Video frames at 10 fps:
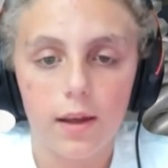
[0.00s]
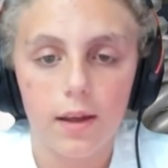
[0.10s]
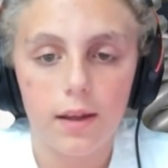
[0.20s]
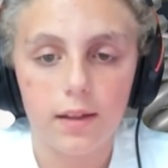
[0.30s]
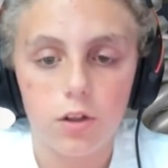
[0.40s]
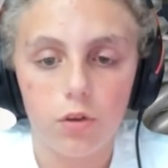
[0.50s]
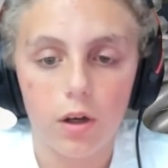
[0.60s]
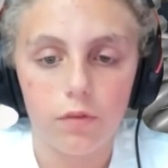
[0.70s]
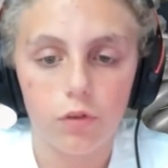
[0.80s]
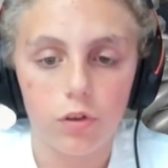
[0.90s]
And then you
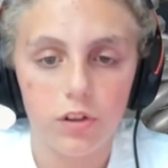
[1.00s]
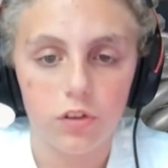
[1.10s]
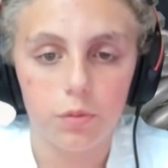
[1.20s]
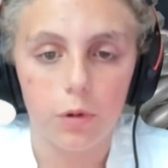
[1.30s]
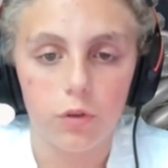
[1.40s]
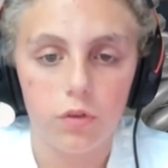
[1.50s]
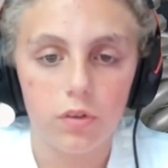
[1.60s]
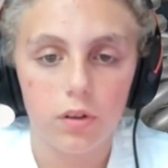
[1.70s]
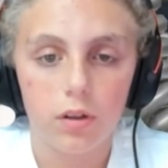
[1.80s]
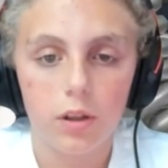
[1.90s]
have all these
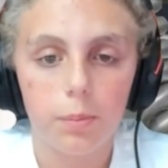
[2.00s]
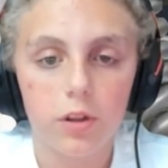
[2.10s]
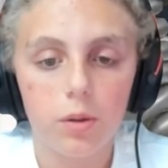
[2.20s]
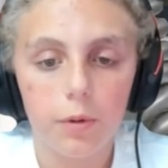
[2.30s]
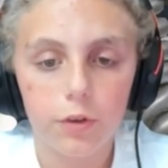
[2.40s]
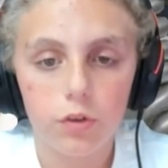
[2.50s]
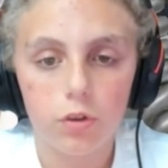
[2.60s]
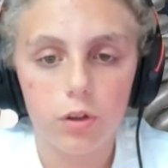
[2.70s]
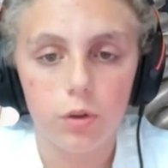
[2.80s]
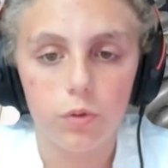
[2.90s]
modes. But the most
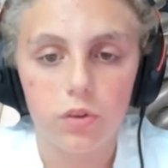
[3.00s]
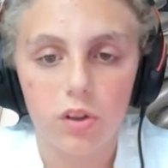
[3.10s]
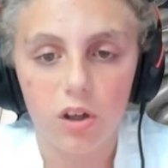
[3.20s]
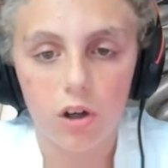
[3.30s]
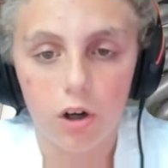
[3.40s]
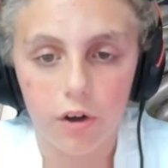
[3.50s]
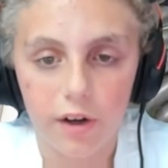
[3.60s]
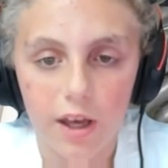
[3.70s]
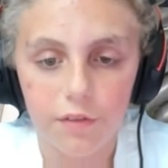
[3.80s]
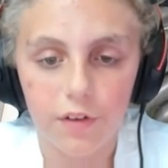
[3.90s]
you'll use are
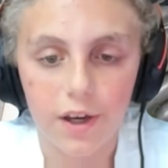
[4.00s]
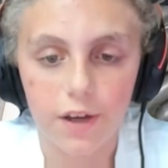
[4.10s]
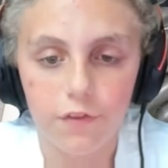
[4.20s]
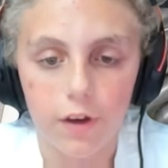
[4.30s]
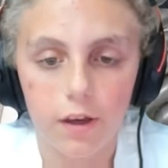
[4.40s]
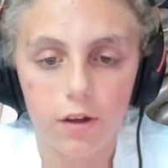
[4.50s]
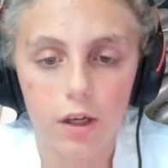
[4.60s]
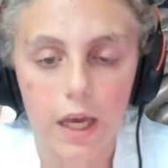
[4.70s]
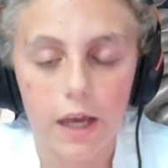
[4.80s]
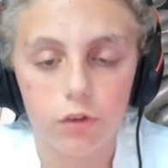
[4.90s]
nav, IFA,
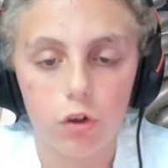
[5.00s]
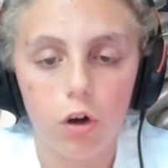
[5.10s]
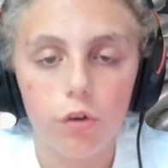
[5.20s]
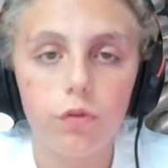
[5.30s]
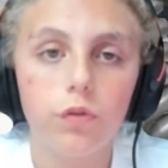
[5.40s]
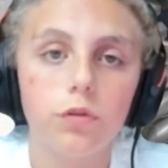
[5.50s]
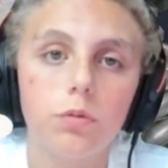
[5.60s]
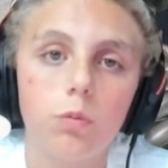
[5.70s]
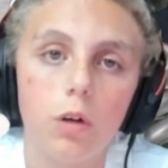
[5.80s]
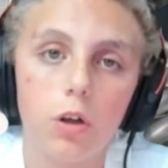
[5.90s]
and off
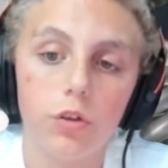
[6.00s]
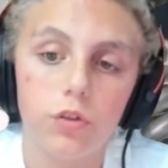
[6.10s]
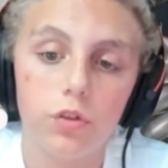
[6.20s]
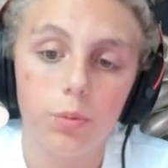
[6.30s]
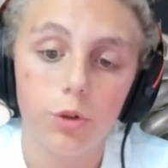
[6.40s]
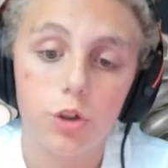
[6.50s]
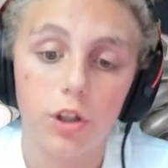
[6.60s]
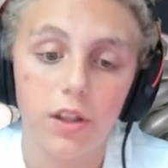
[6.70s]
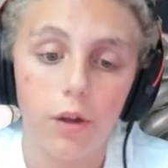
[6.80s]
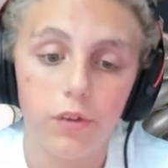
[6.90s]
when you're going to
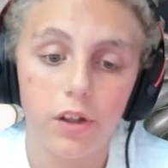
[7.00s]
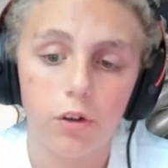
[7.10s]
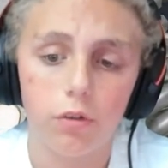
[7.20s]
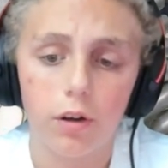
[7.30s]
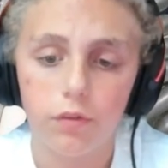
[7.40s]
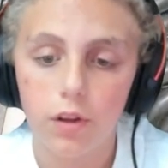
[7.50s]
shut down the aircraft.